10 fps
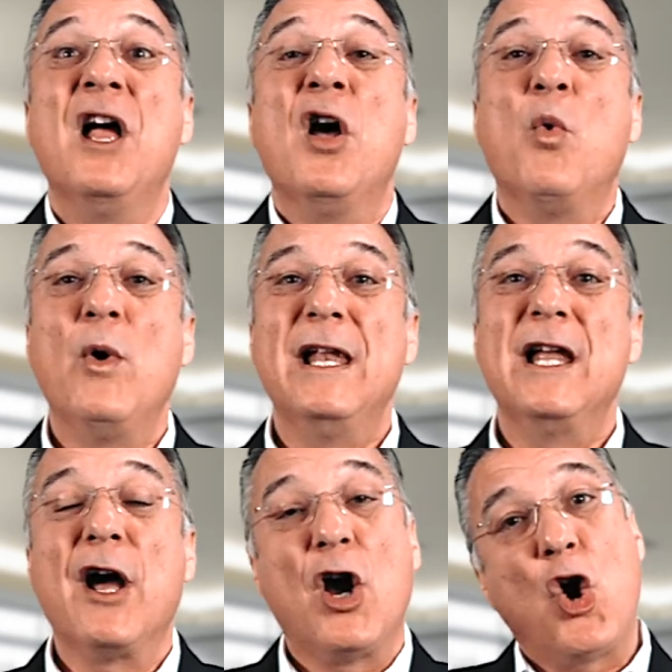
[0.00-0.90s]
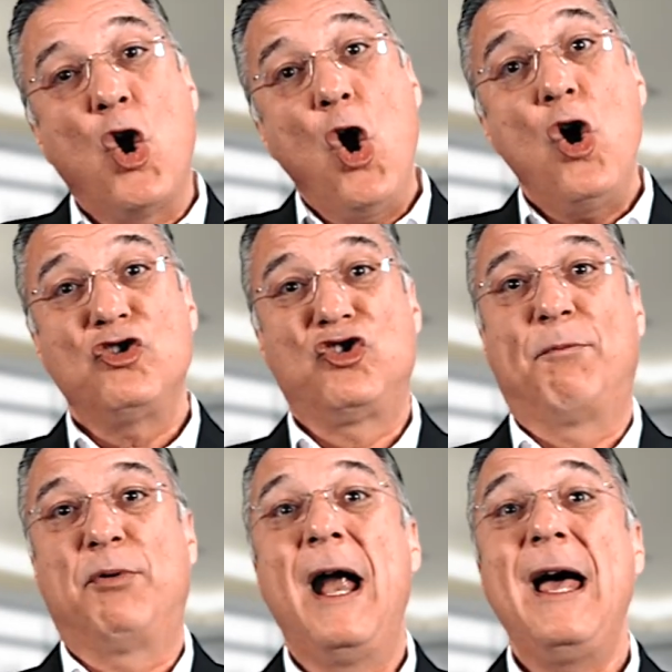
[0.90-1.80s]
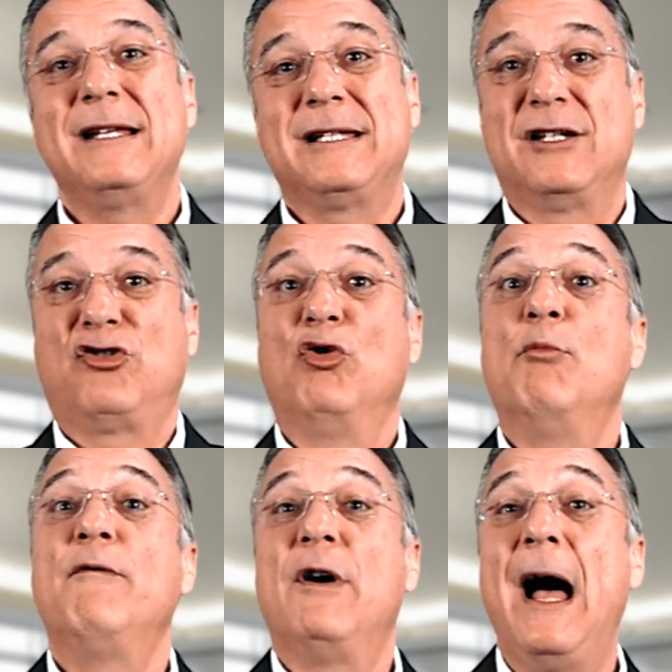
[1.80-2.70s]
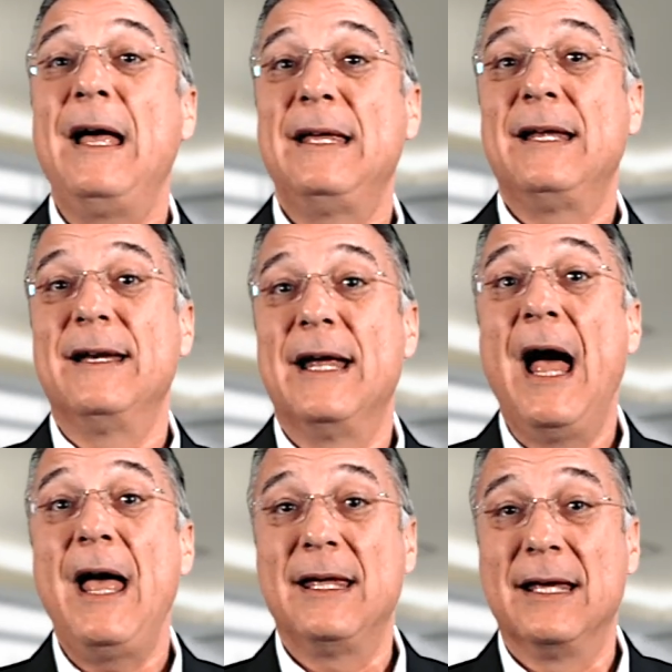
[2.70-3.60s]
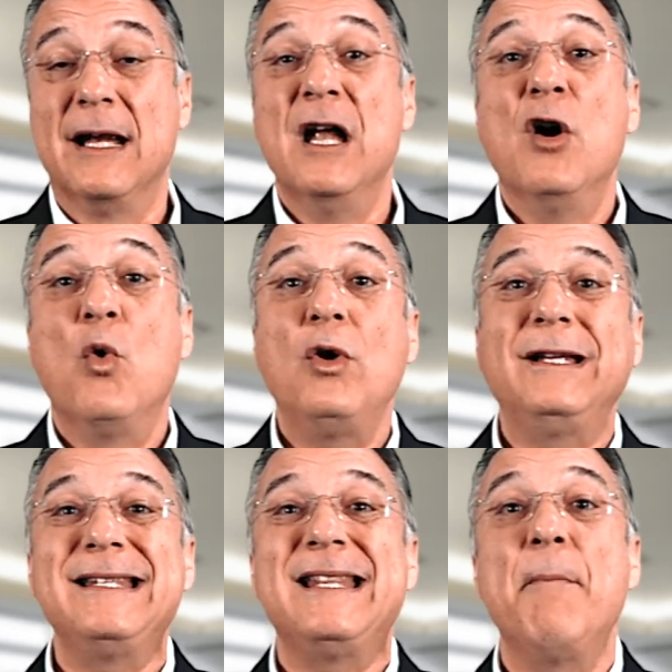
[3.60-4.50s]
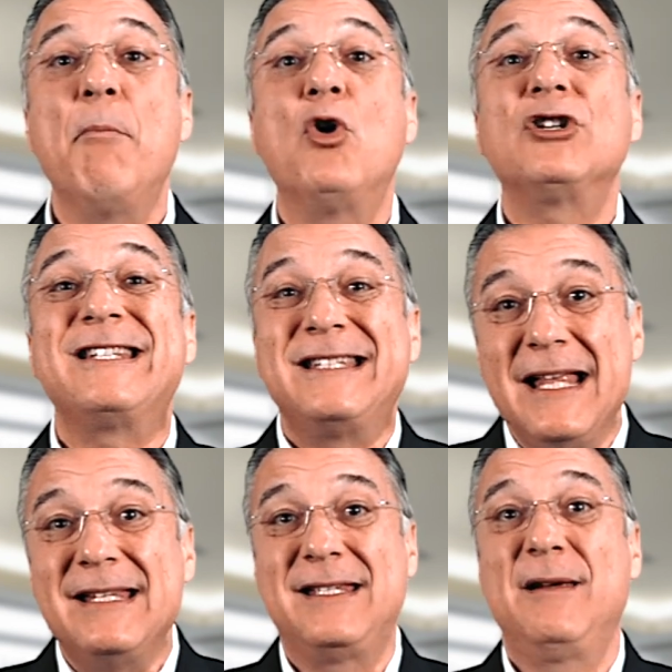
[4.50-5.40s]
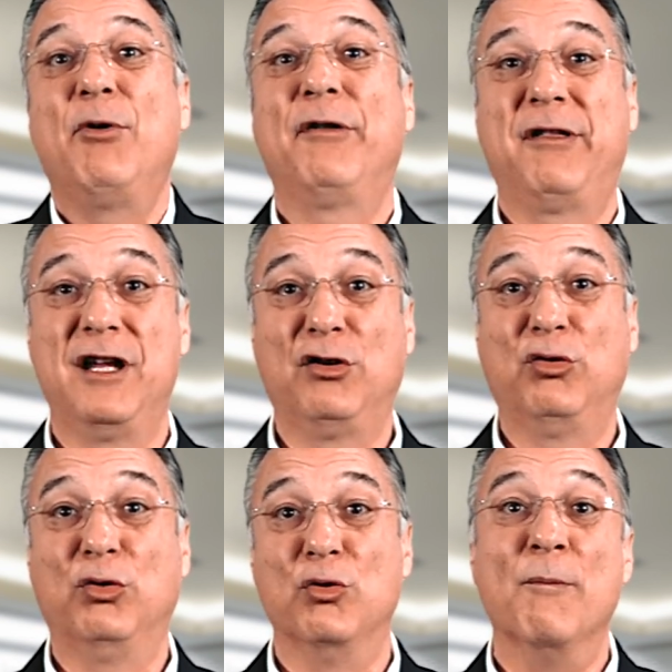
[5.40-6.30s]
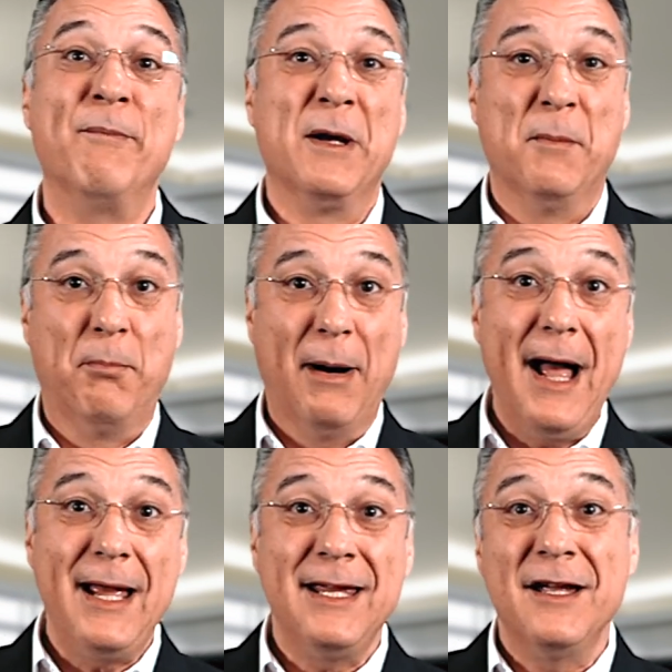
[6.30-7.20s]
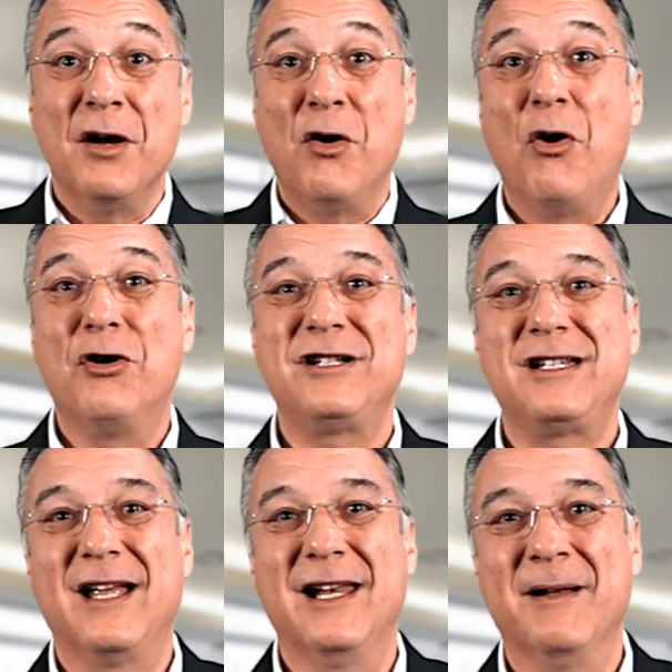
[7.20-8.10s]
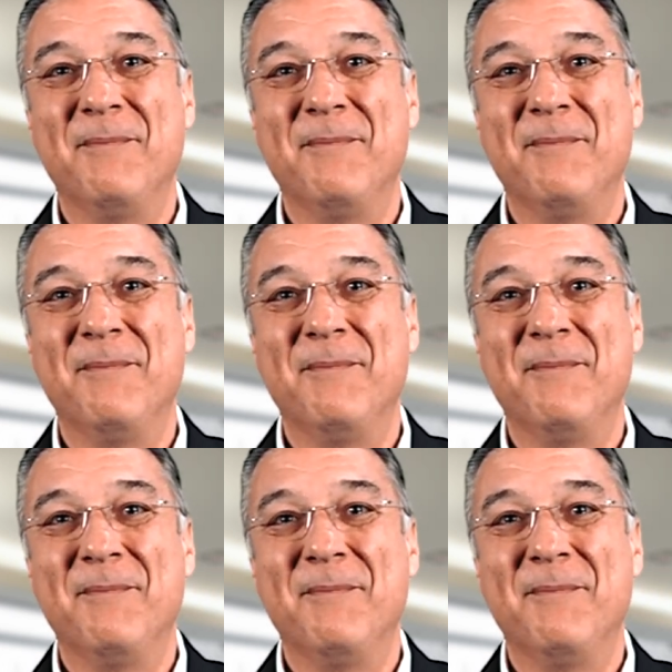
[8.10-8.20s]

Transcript: will cause prices to move higher and higher, what is the more sensible thing to do? Buy or sell?